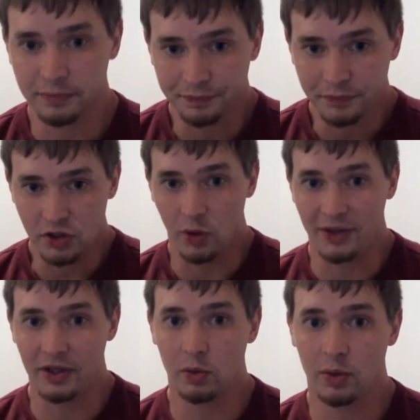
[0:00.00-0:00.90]
So
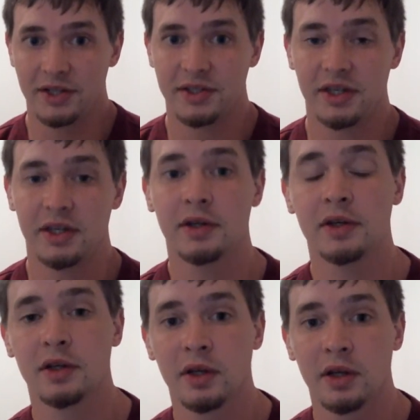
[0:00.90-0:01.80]
I think we're going to see
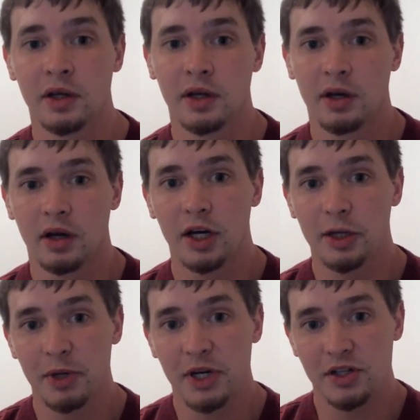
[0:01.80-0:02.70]
a
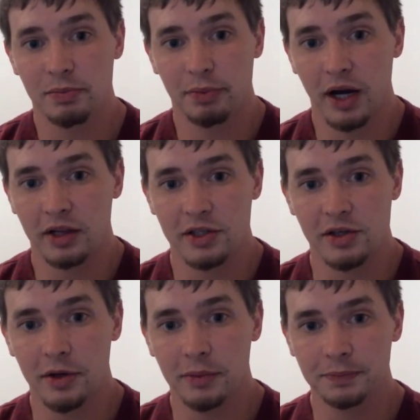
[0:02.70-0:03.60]
diminished Brock
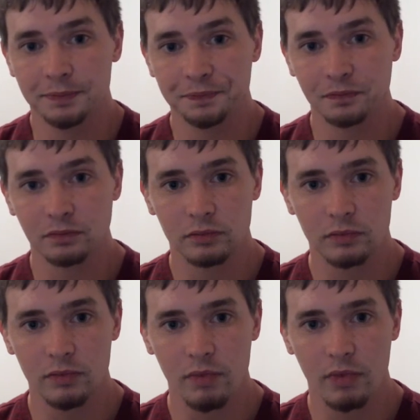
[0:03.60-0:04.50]
Lesnar.
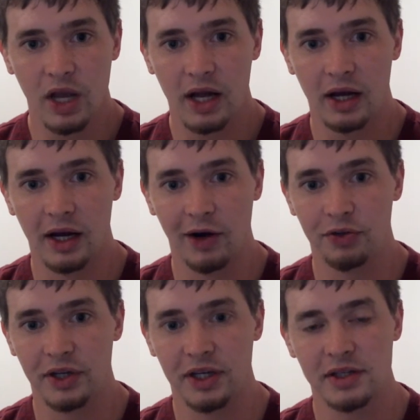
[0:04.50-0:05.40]
I
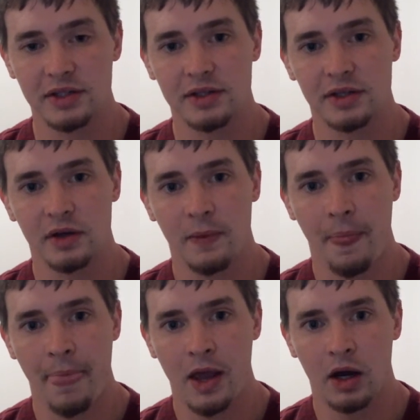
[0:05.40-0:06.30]
don't think his
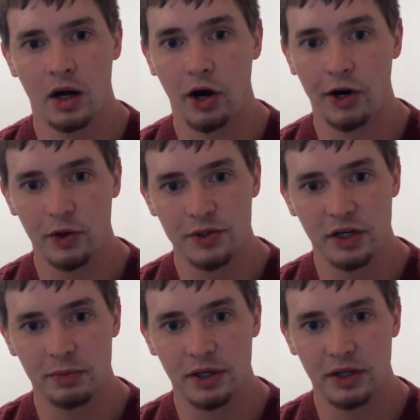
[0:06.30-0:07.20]
cardio is
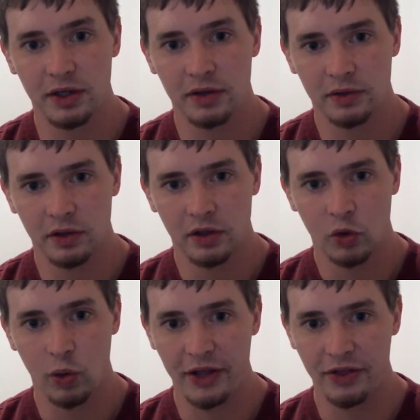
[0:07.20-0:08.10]
going to be
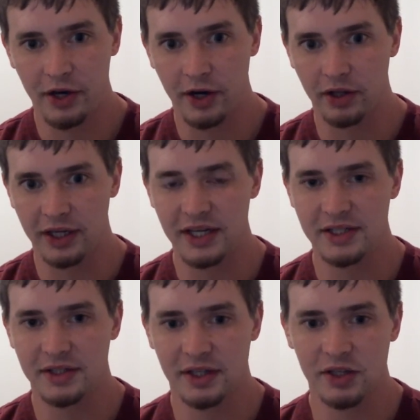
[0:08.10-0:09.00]
quite there. Like
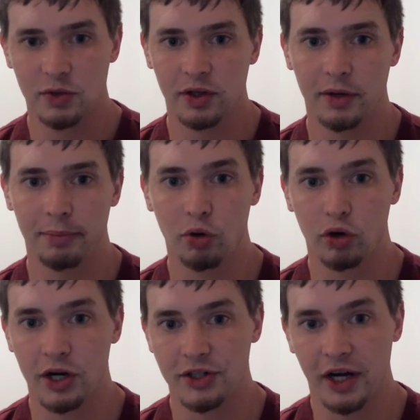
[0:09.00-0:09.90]
he's really a bull
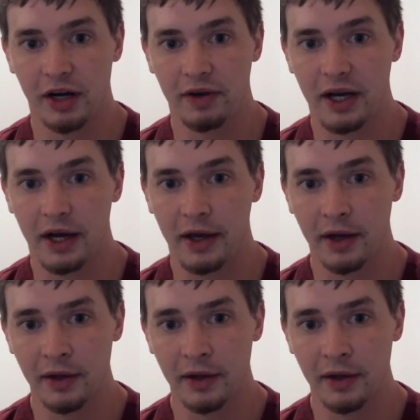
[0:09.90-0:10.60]
rush kind of a guy.